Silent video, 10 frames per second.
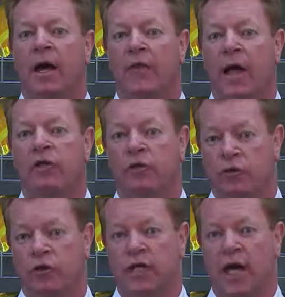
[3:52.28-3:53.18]
That
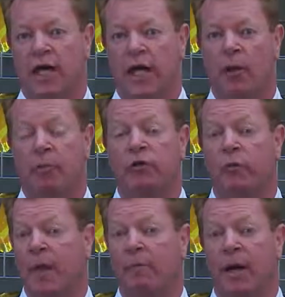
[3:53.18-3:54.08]
to take it out. But
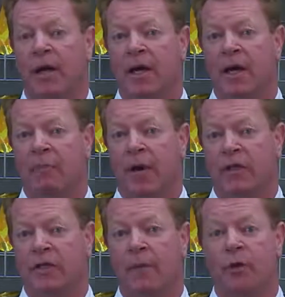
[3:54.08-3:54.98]
remember, by
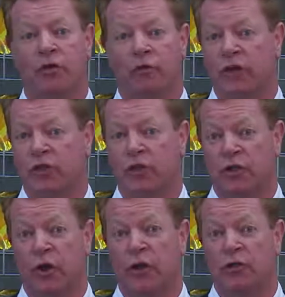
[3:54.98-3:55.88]
the time that your fish are
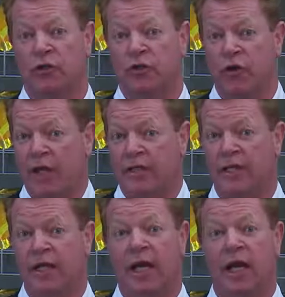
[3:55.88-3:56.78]
starting to stress,
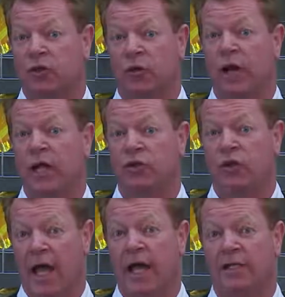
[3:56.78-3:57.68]
it's already
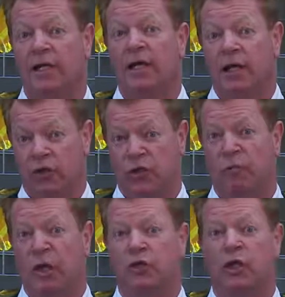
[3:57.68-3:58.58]
too late,
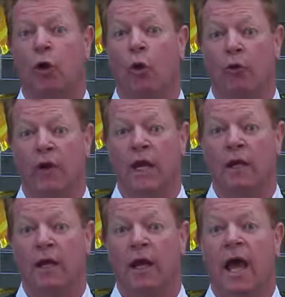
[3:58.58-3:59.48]
because the
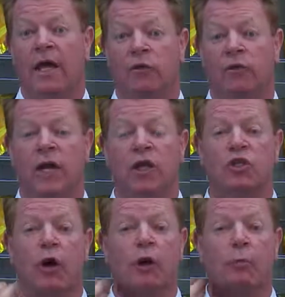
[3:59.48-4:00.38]
chlorine has already started